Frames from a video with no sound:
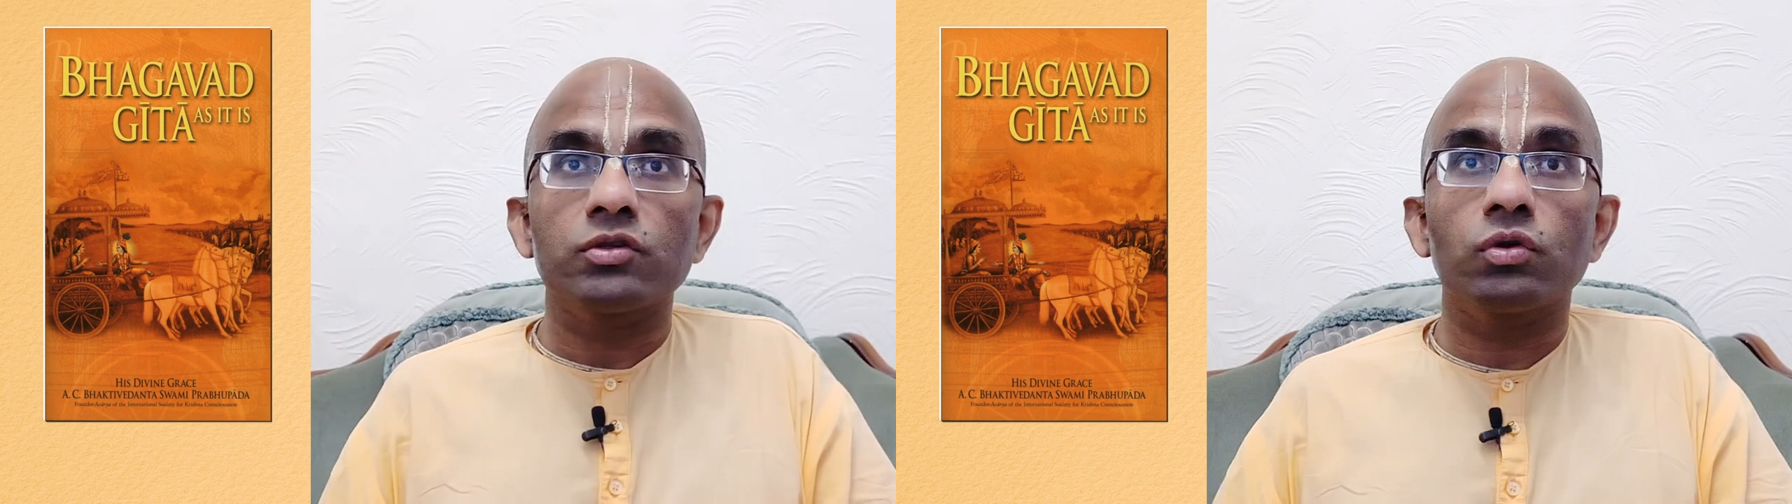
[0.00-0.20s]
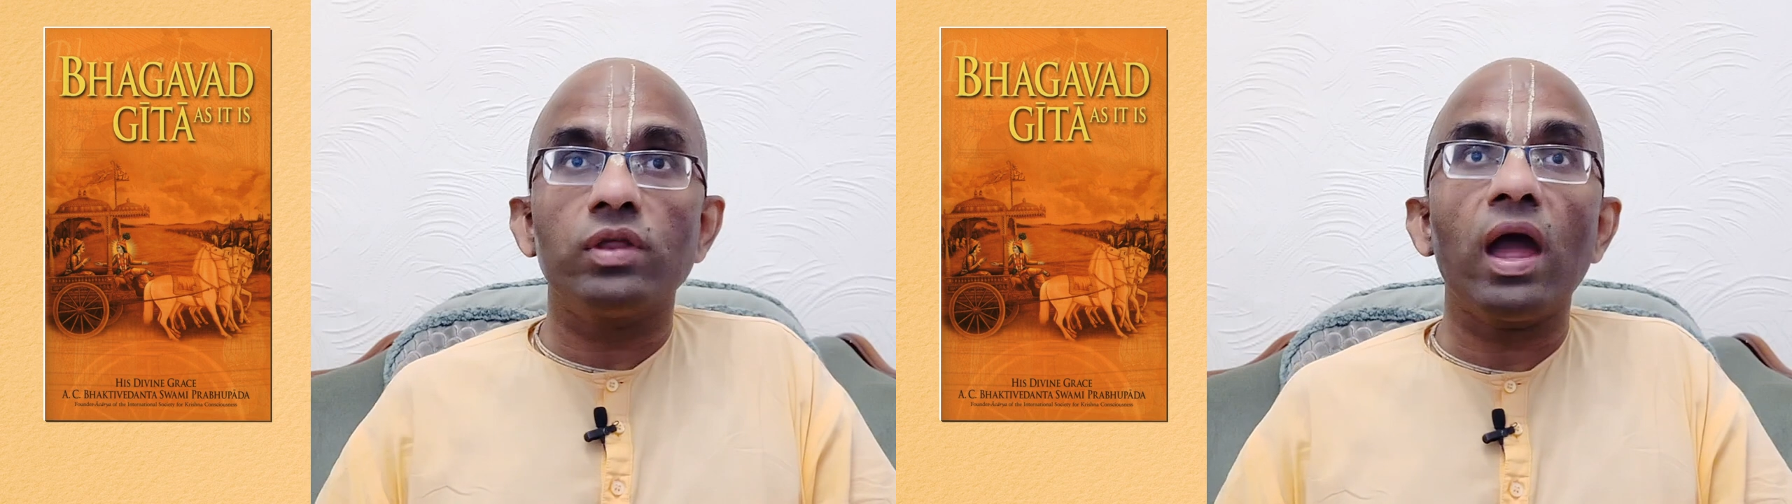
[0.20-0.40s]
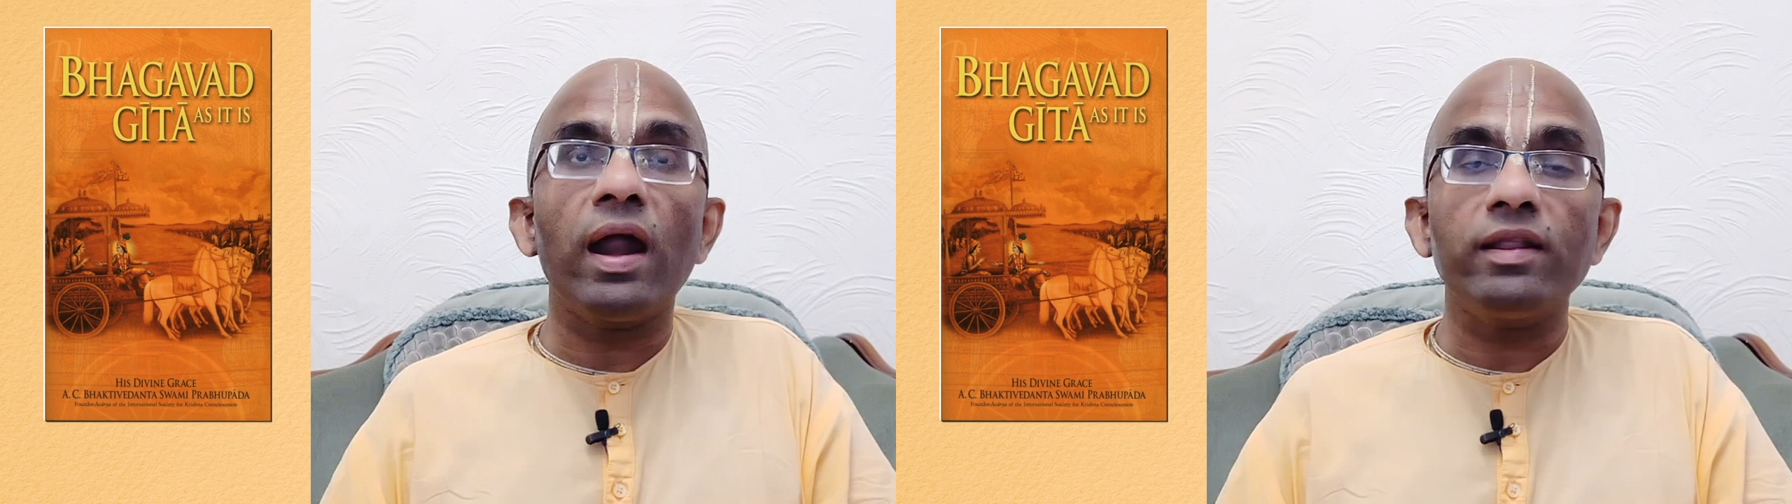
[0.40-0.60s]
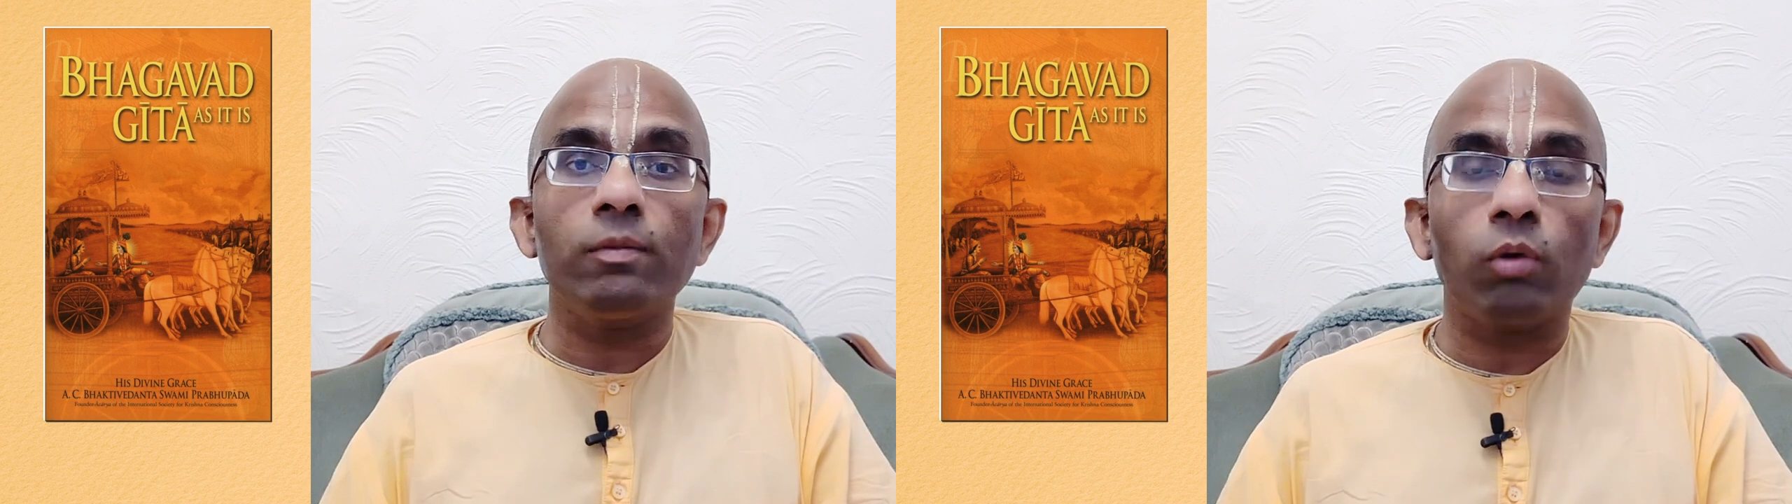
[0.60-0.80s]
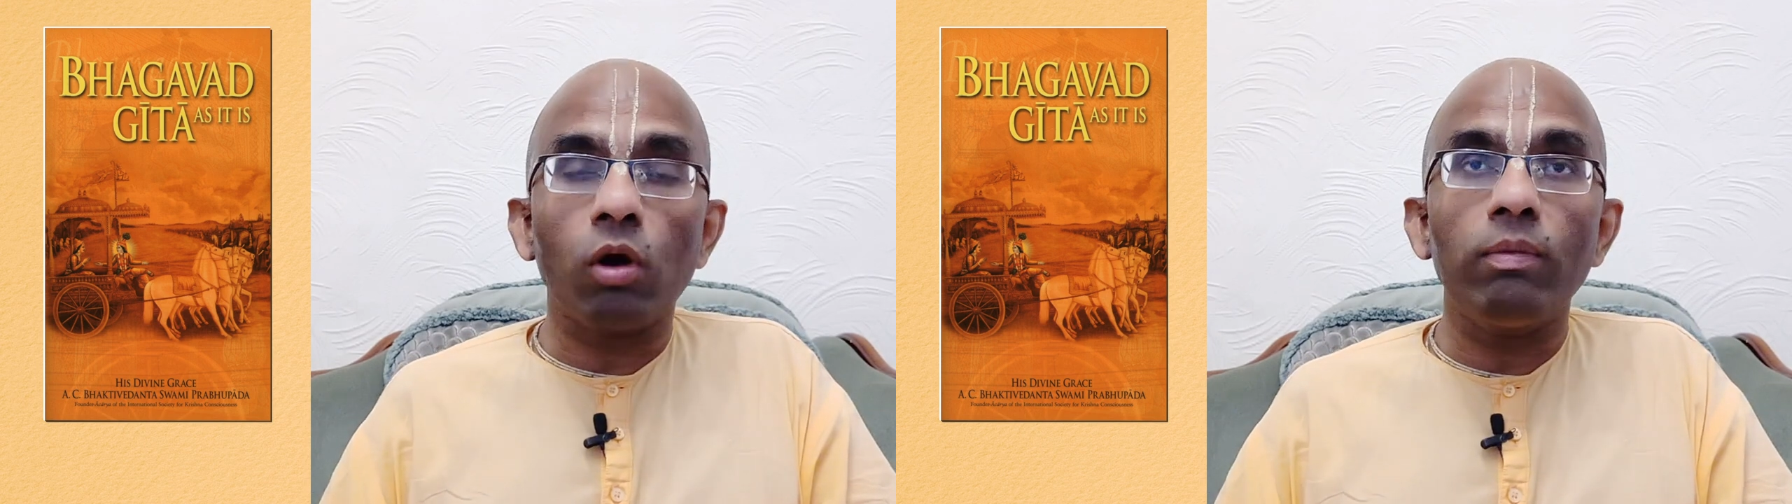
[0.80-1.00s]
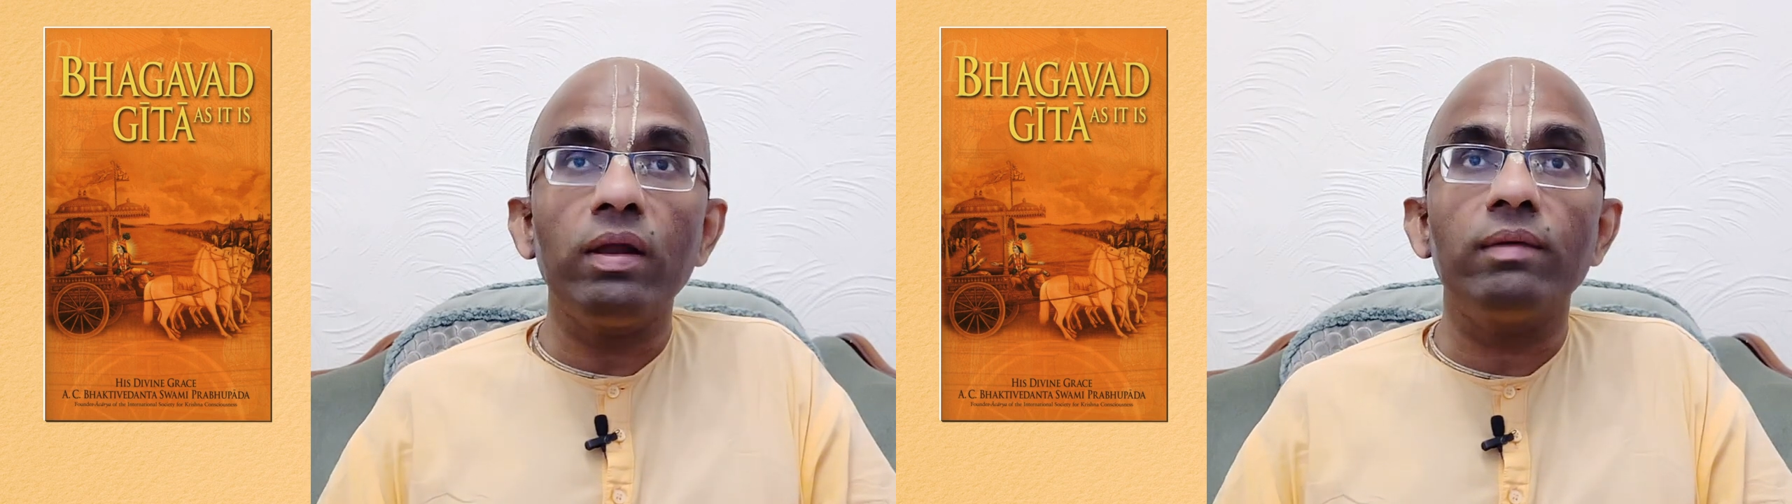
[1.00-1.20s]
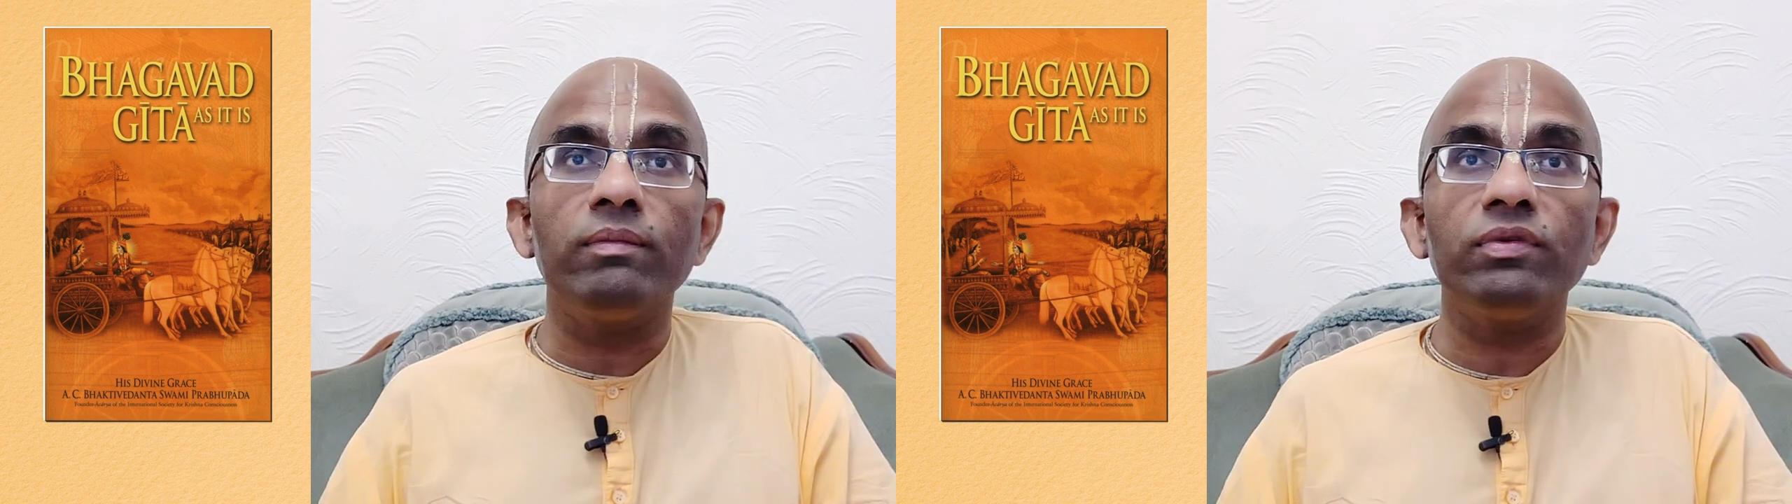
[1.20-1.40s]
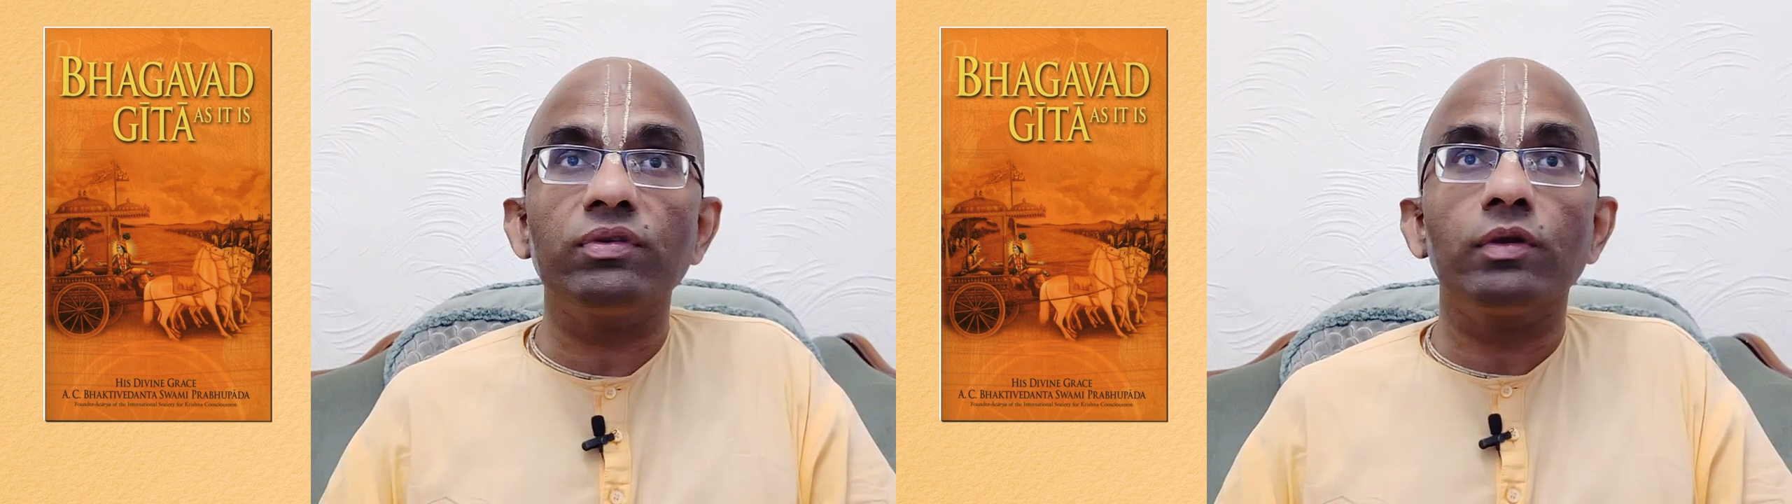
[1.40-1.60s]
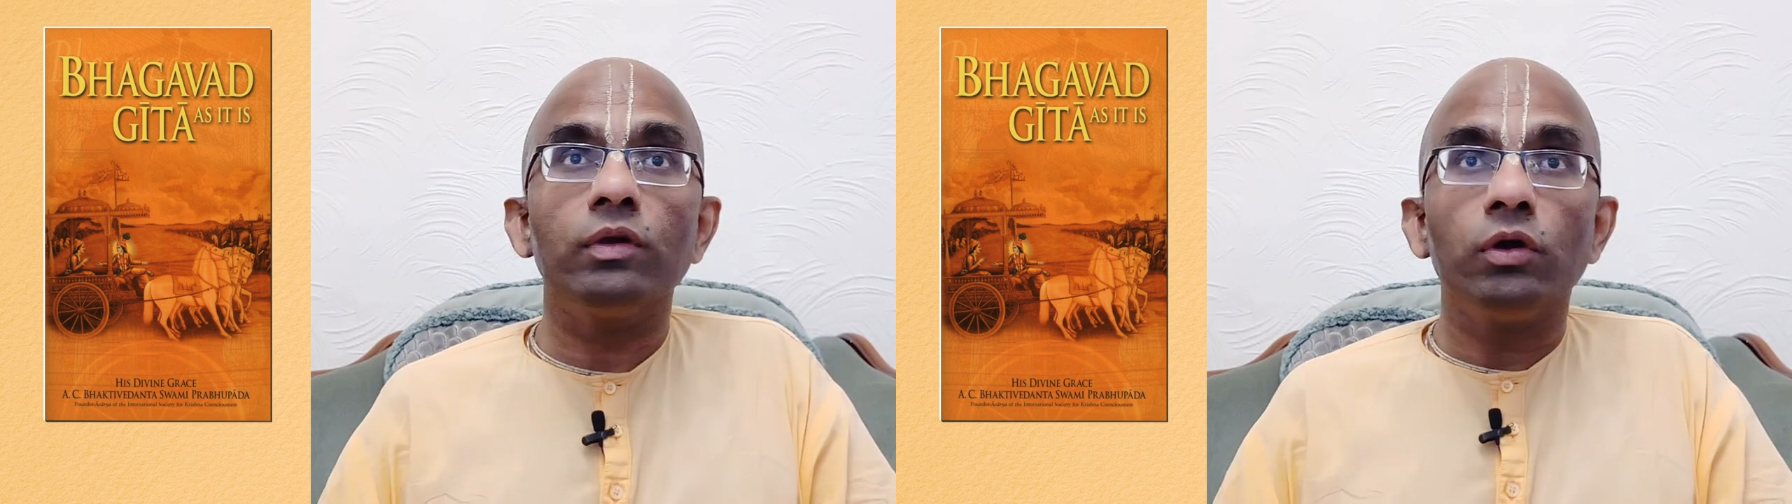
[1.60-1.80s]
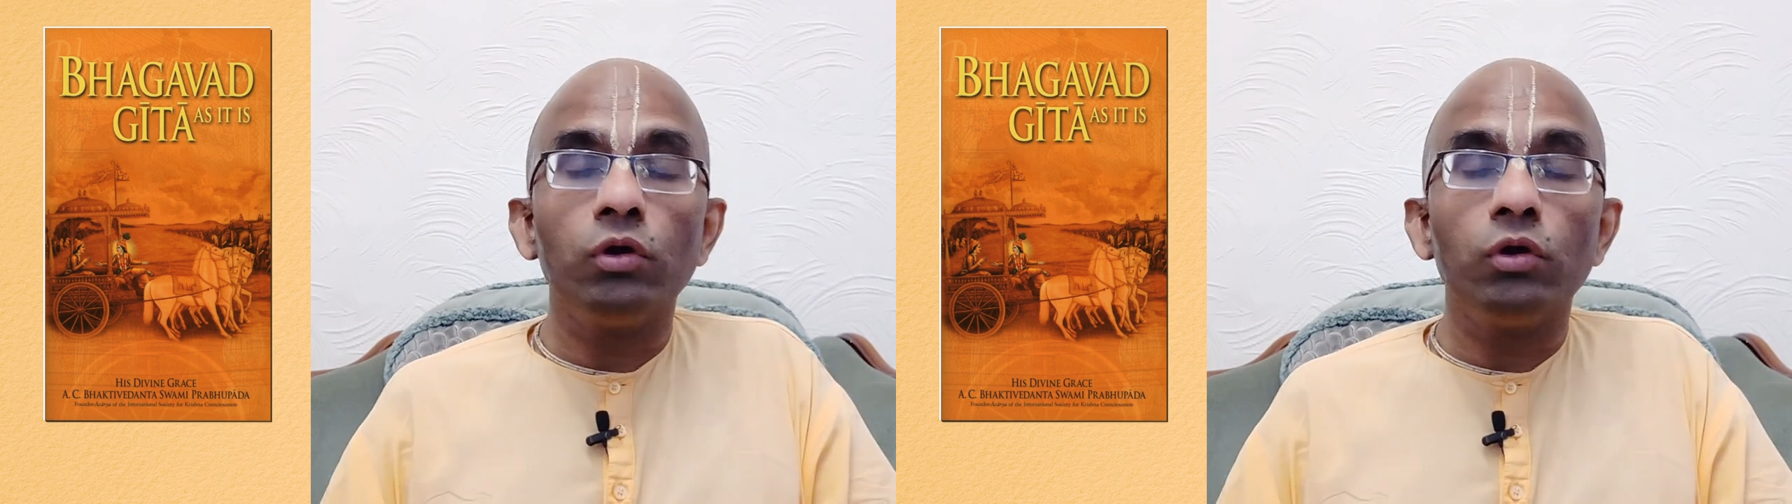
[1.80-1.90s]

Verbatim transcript: so that the problems